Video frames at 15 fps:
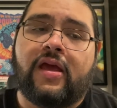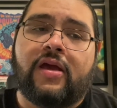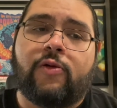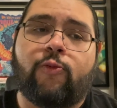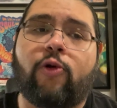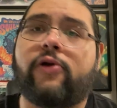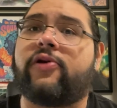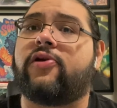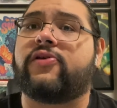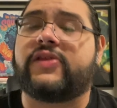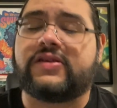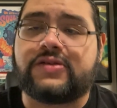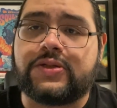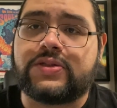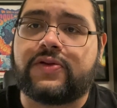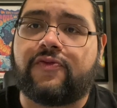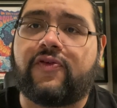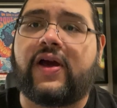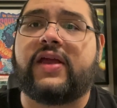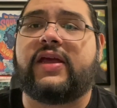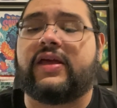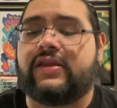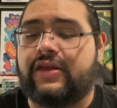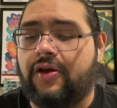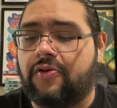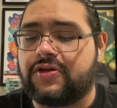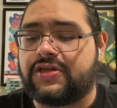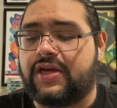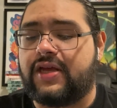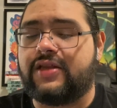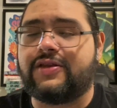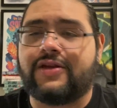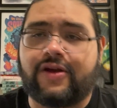warrior that's used to fighting in the ocean,